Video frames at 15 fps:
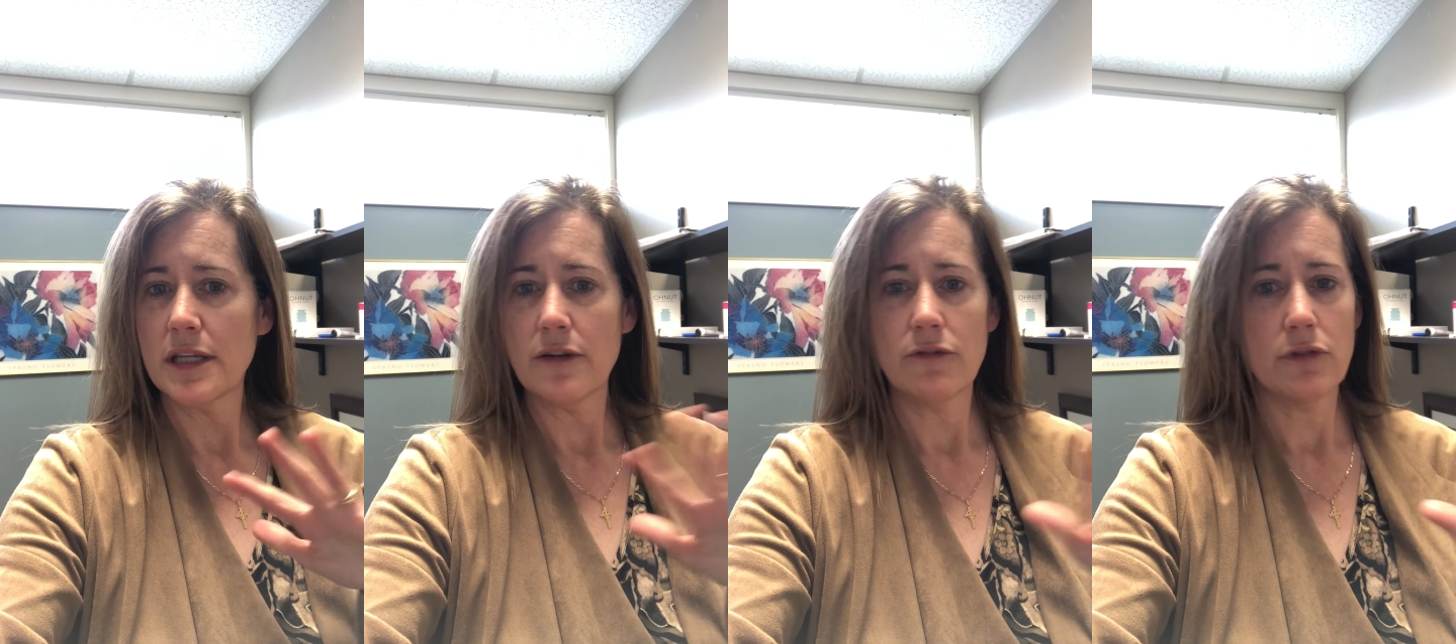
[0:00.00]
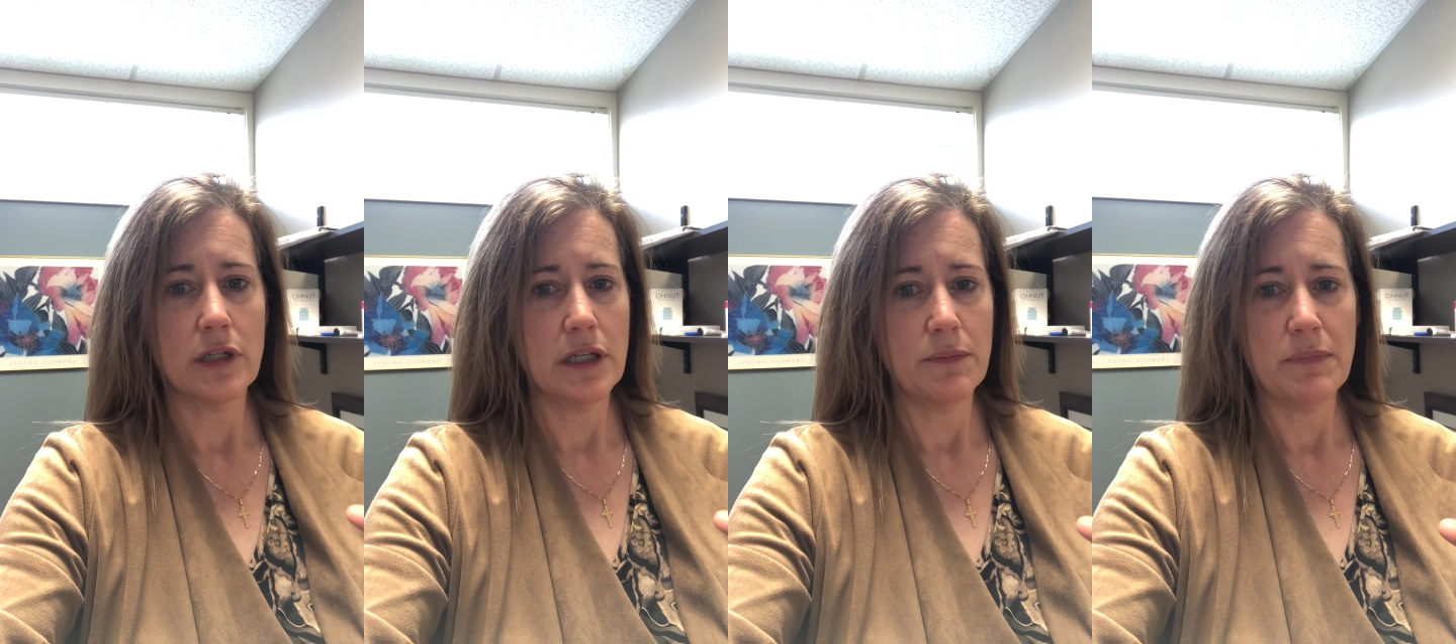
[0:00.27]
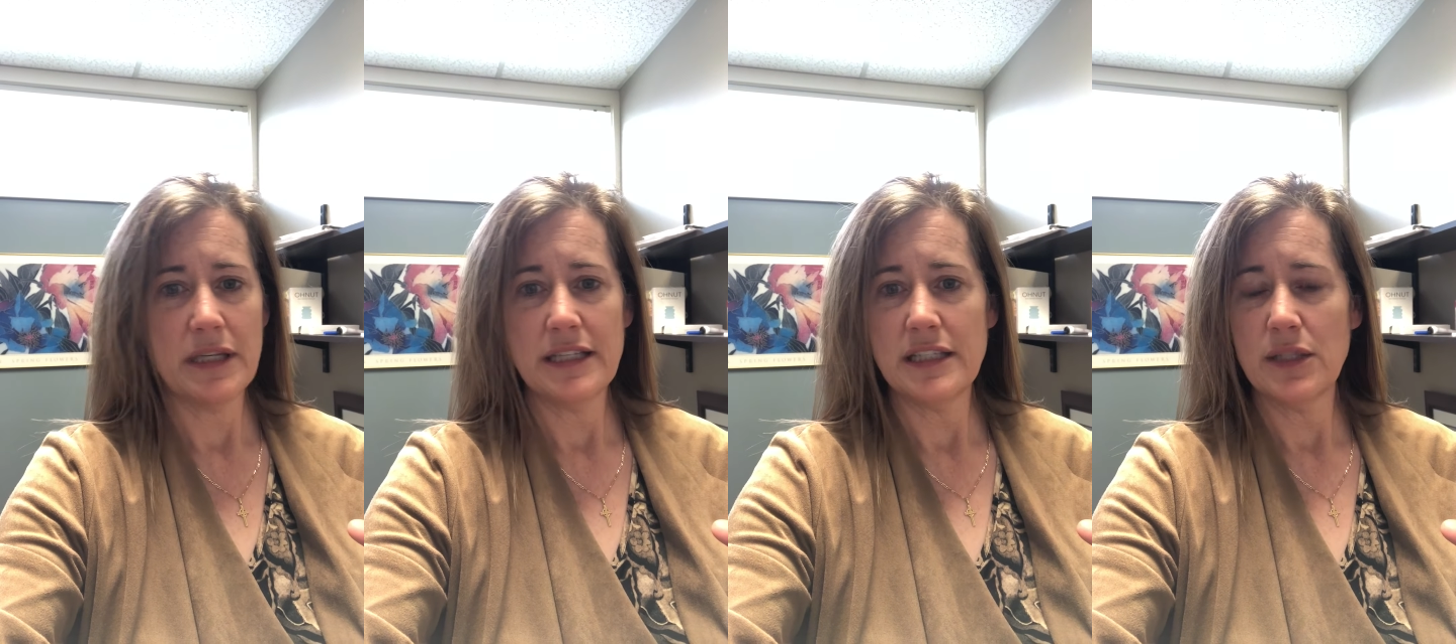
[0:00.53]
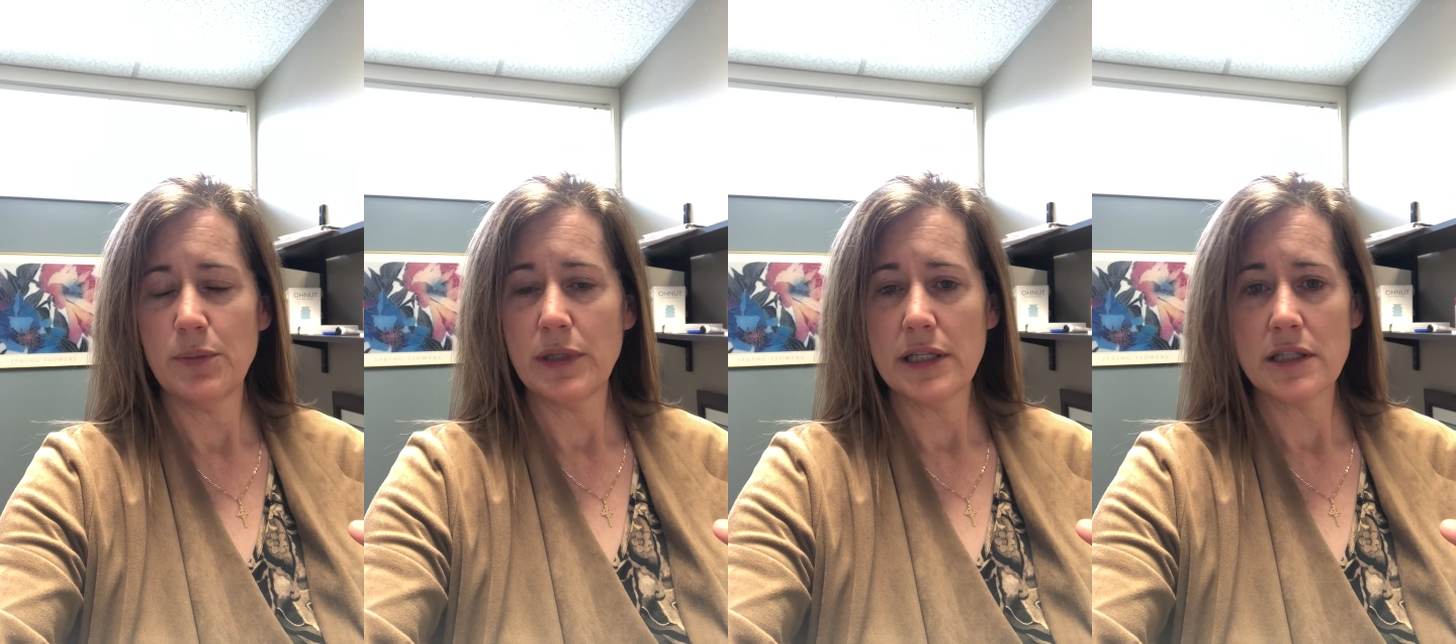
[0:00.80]
every
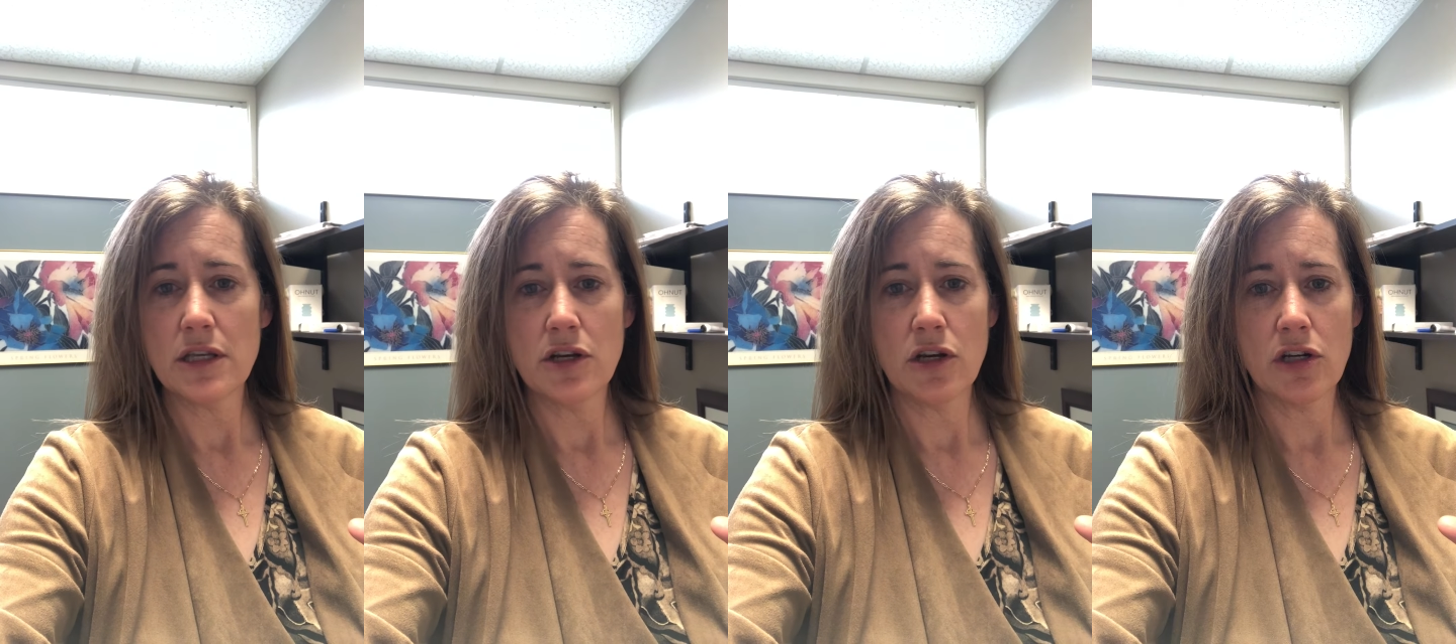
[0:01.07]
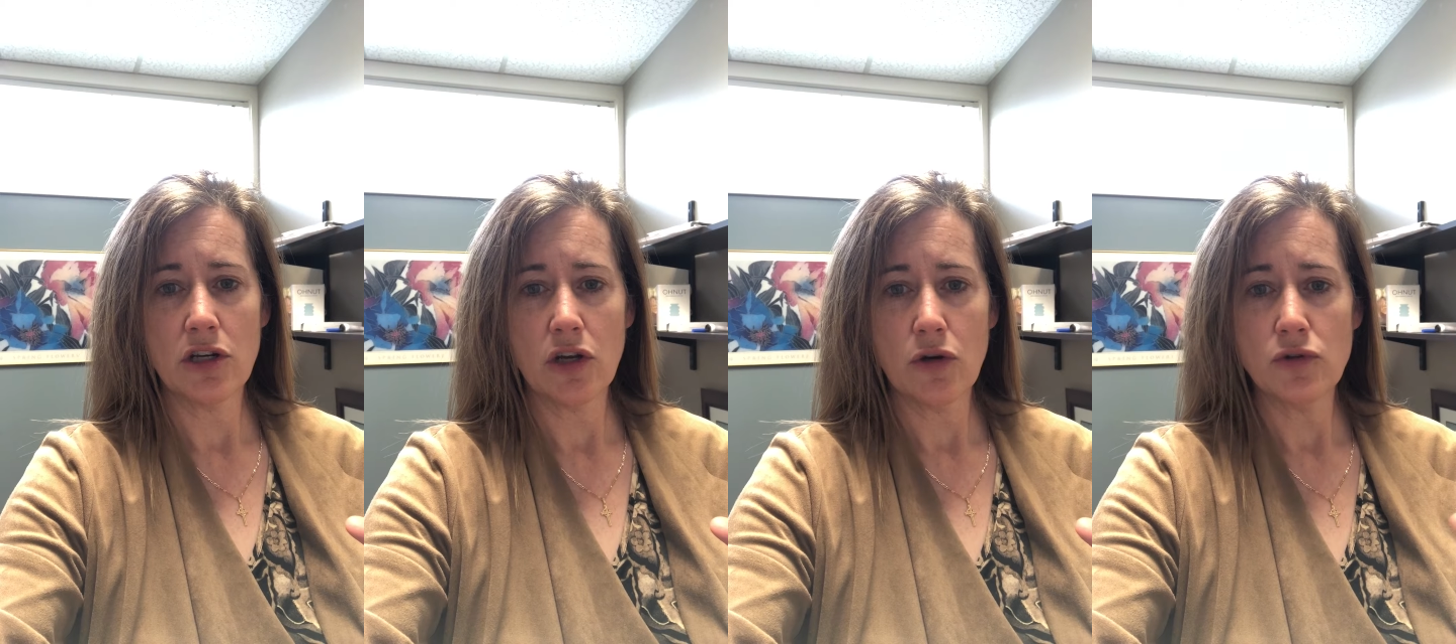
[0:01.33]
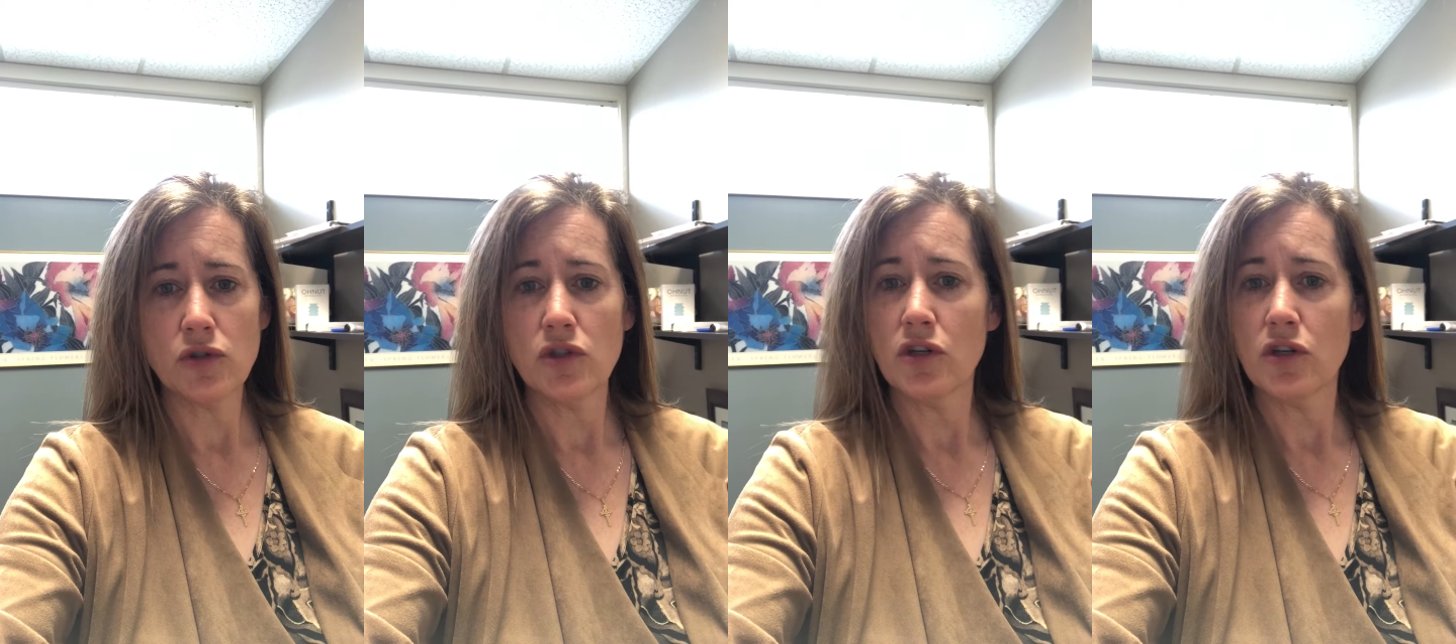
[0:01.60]
PT place that you're going to go to,